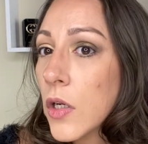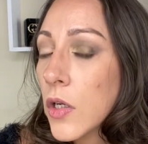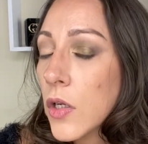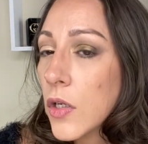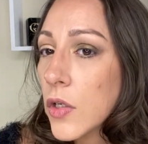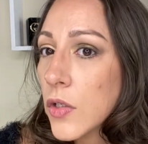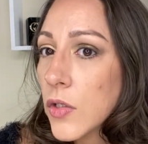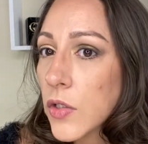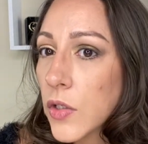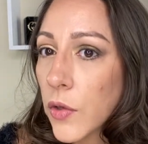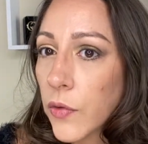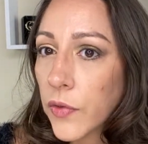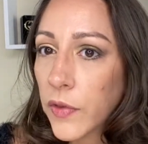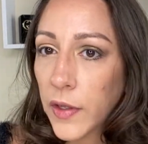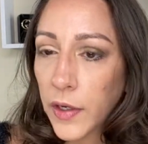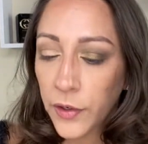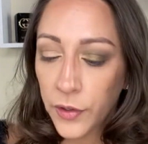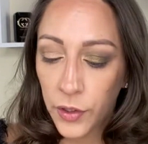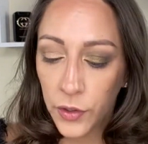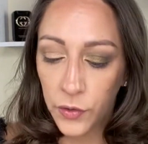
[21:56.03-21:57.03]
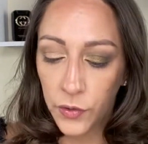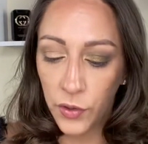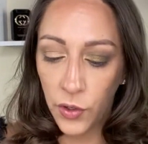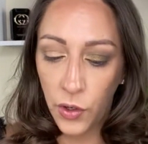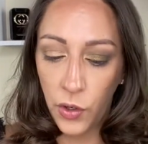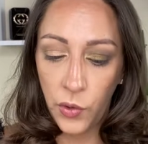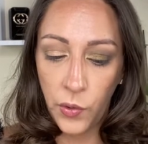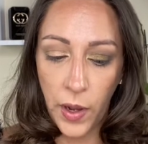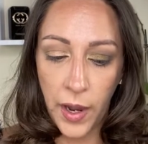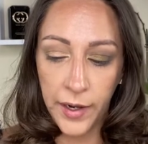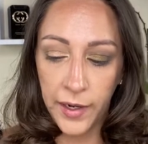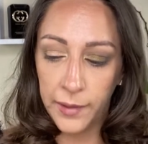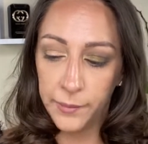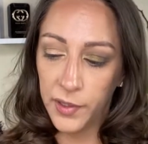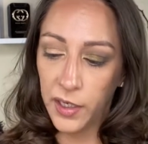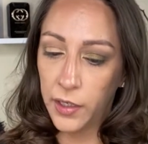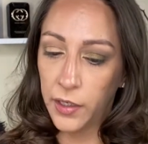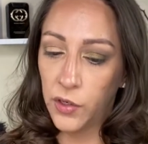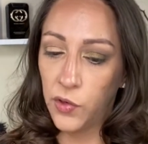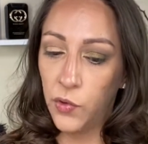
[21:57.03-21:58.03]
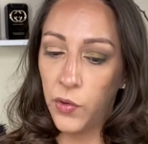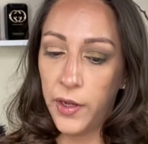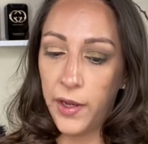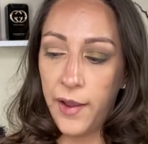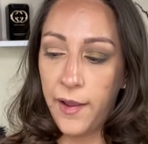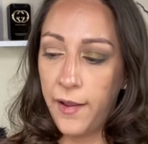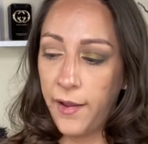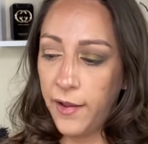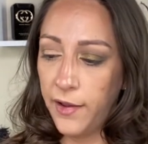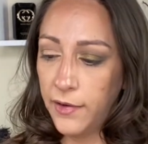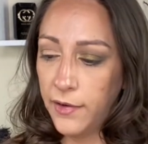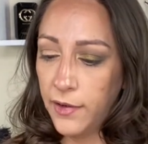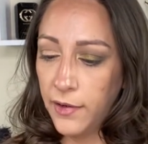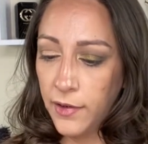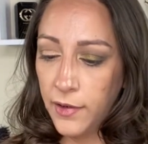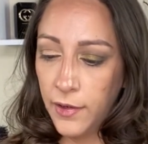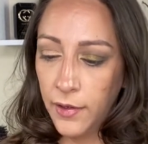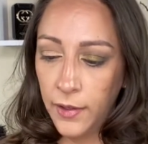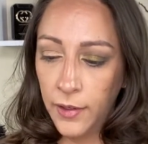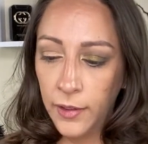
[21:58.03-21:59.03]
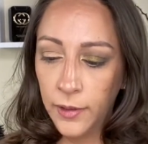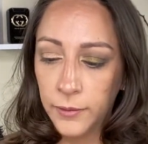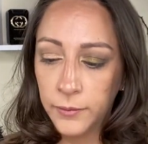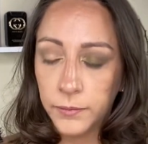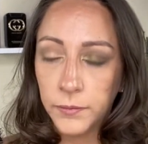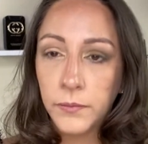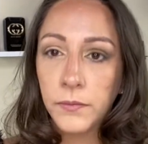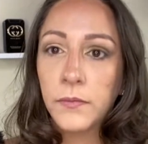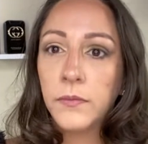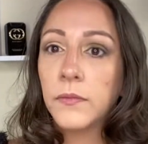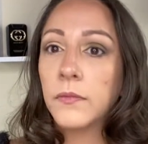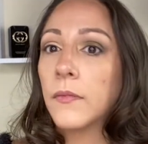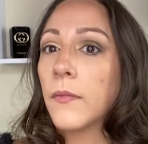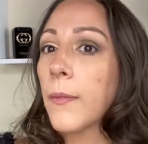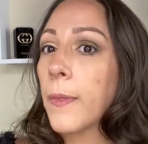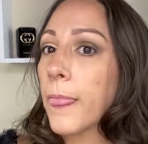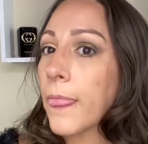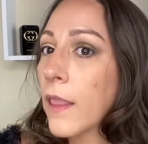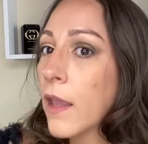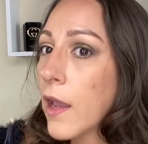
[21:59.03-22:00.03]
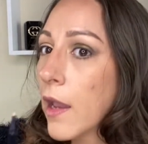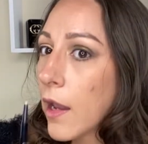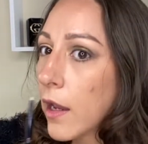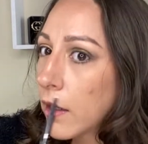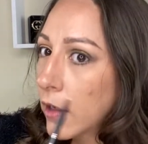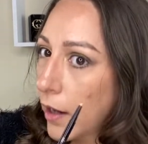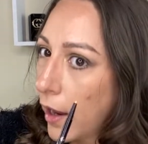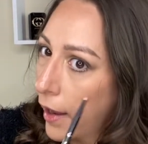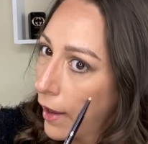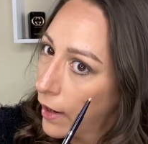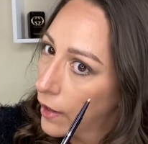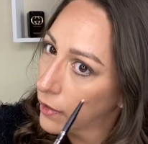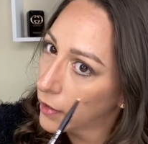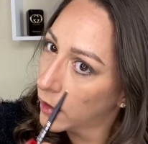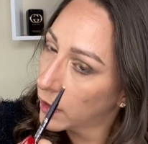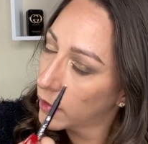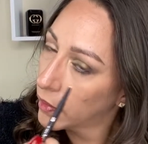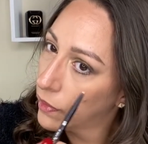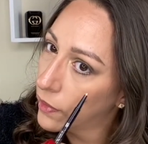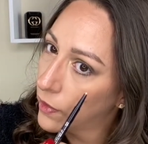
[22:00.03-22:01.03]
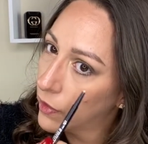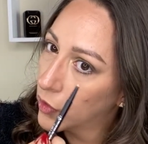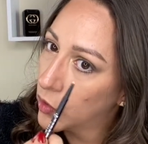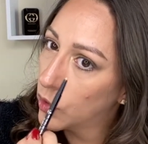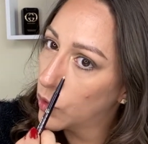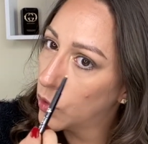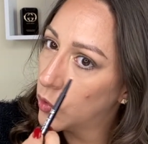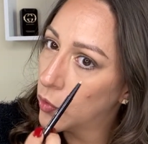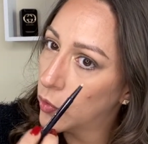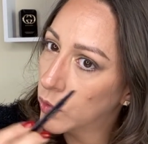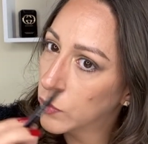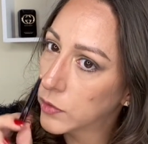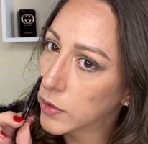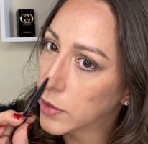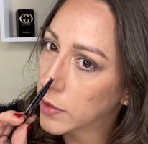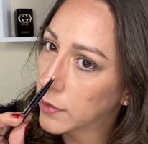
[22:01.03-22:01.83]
So there you go. I am gonna go ahead and add the gold,